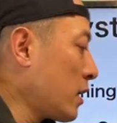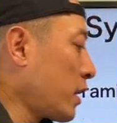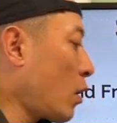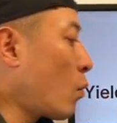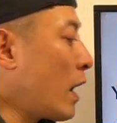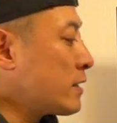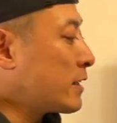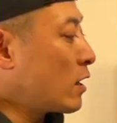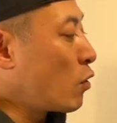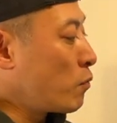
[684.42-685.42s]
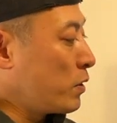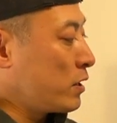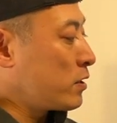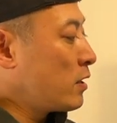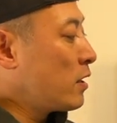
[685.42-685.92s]
Then once they're gonna
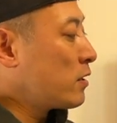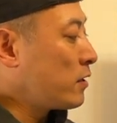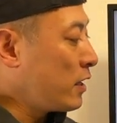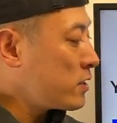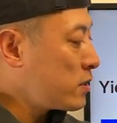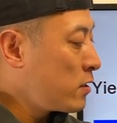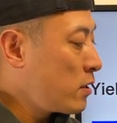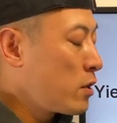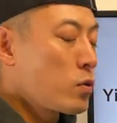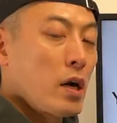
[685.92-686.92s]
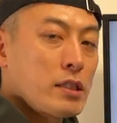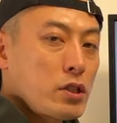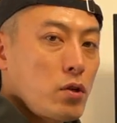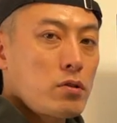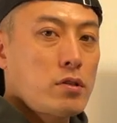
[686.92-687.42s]
complete these
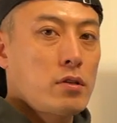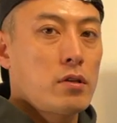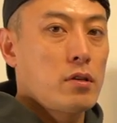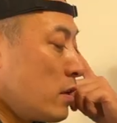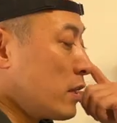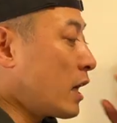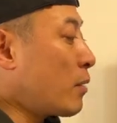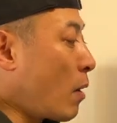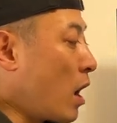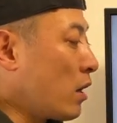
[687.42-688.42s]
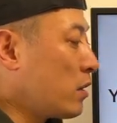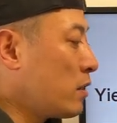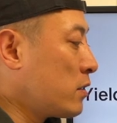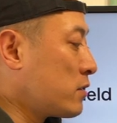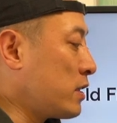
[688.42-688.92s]
transactions, they're gonna burn
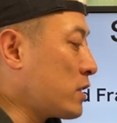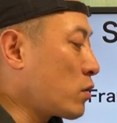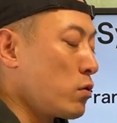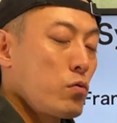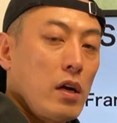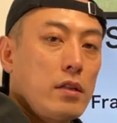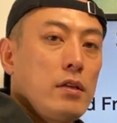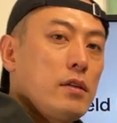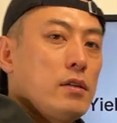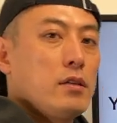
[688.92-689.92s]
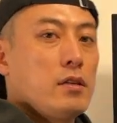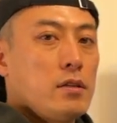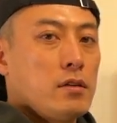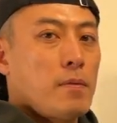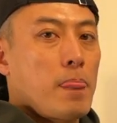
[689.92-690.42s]
these contract.
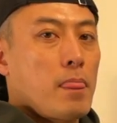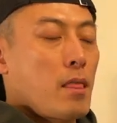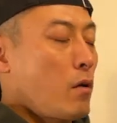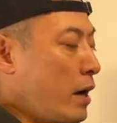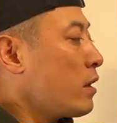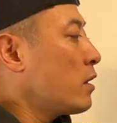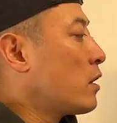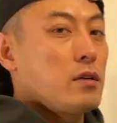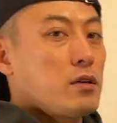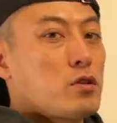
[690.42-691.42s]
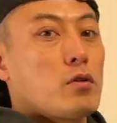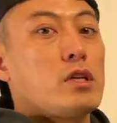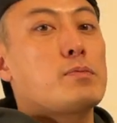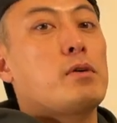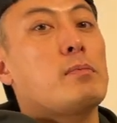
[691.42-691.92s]
Alright? So
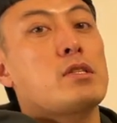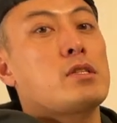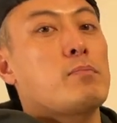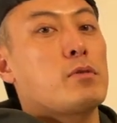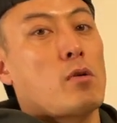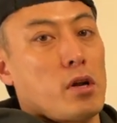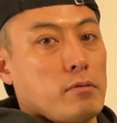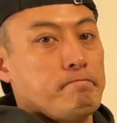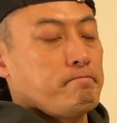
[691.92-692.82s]
it's pretty much a simple model.